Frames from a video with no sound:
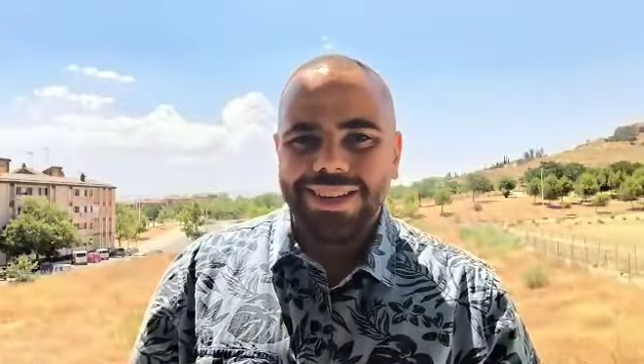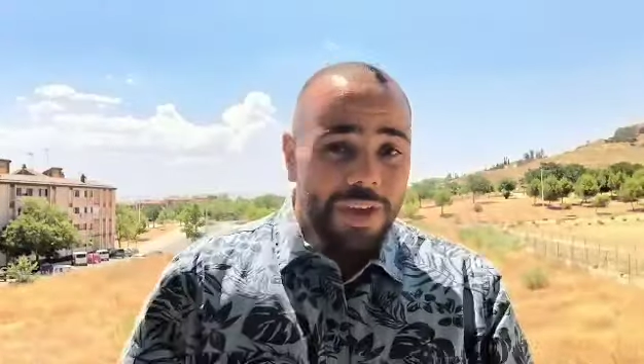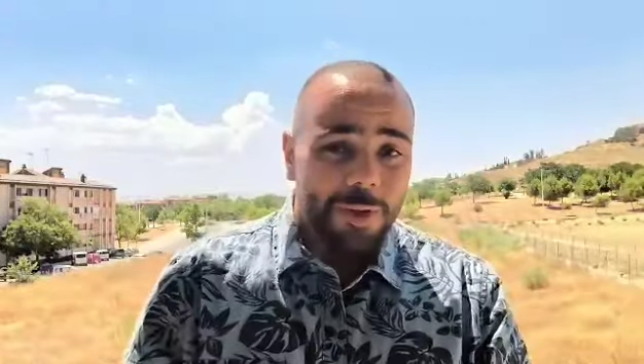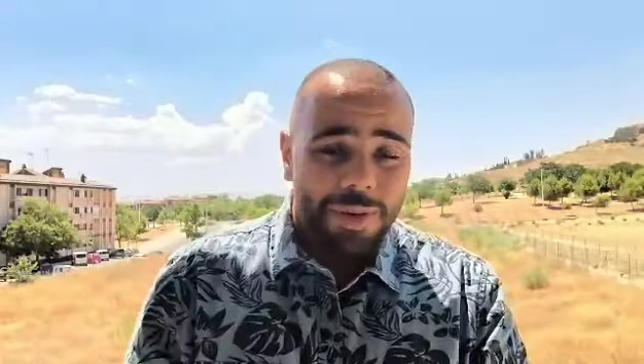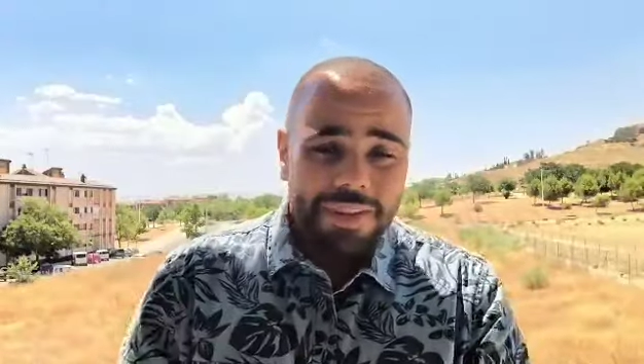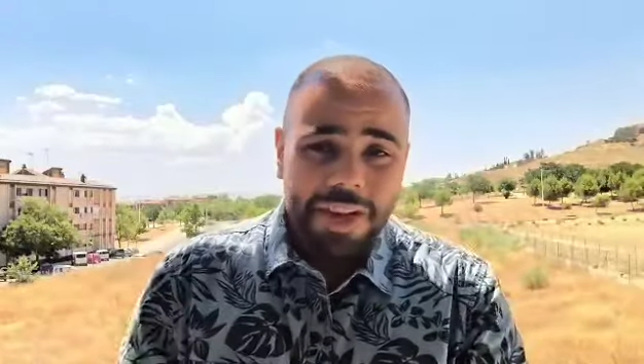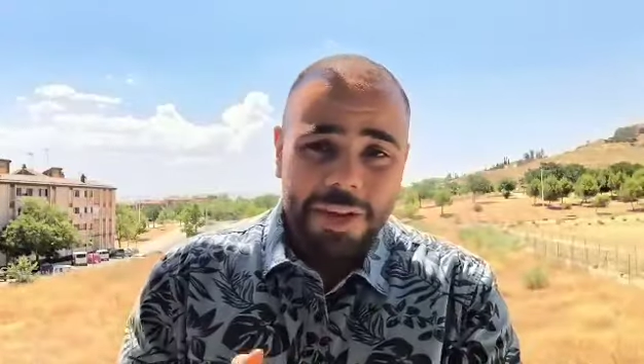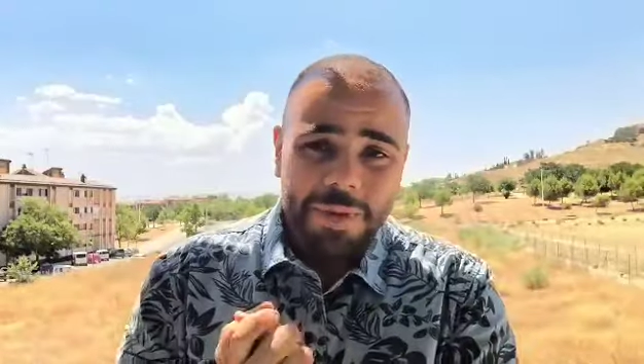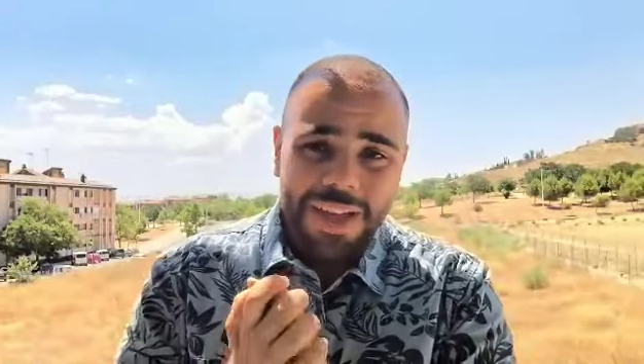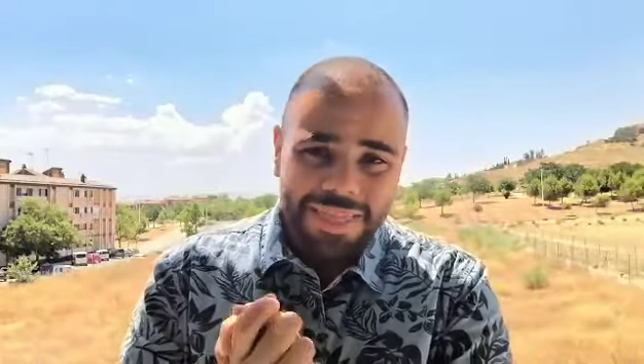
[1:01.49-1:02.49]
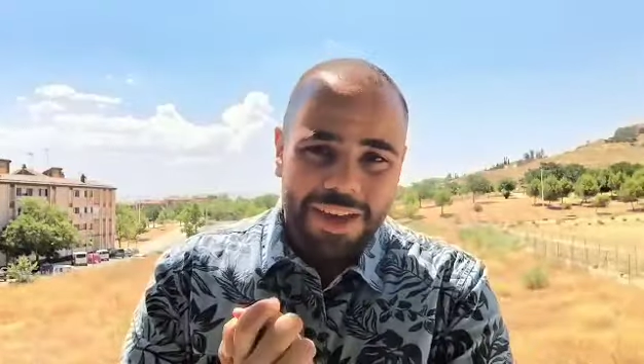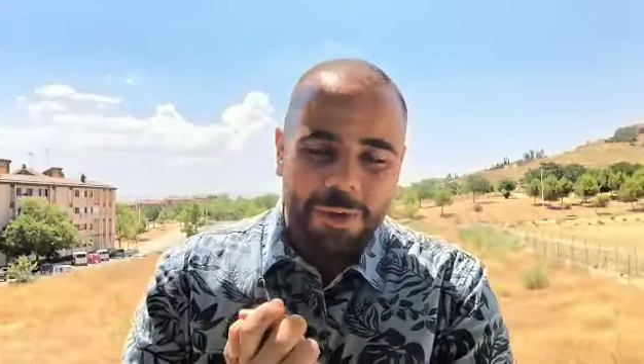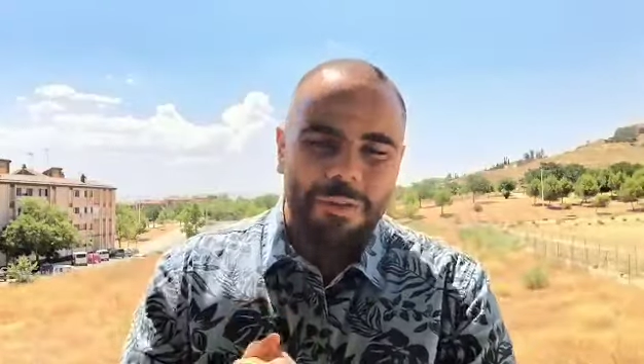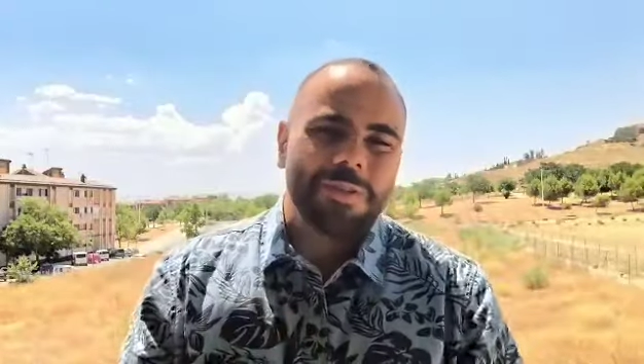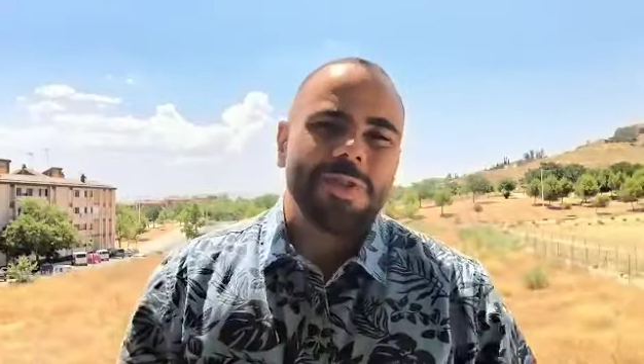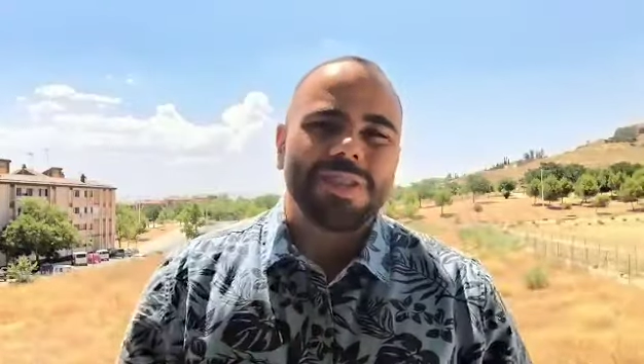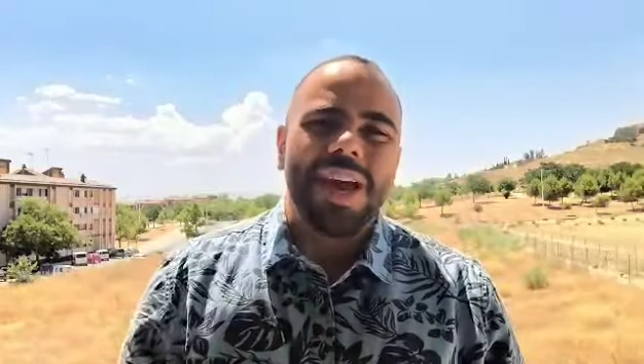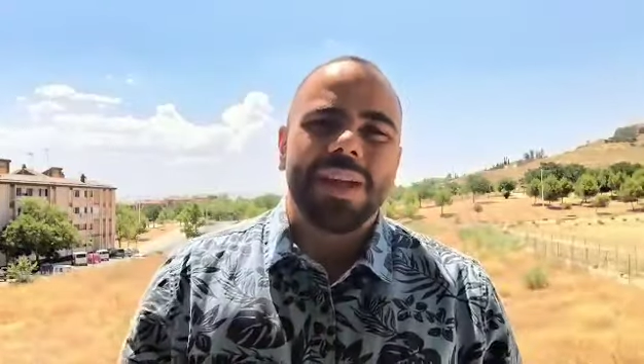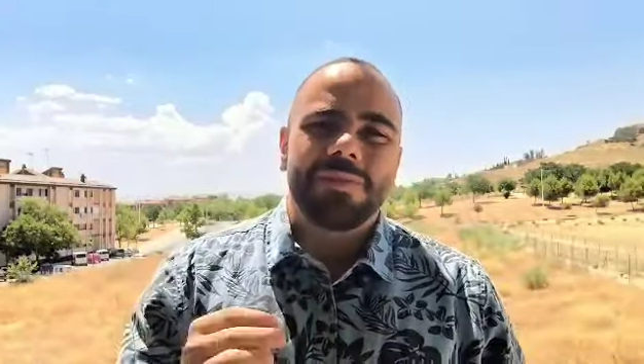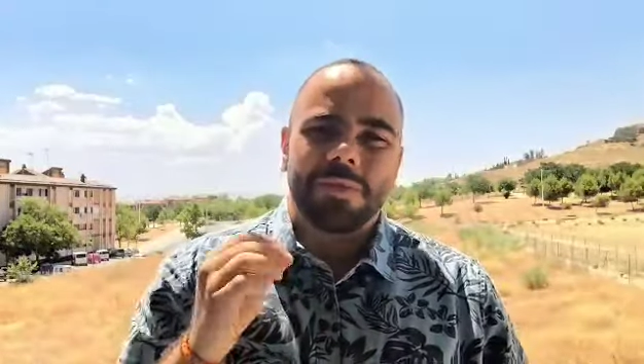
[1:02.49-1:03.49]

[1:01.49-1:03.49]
Thank you, Bait al-Hikmah, and thank you, Professor Sahel,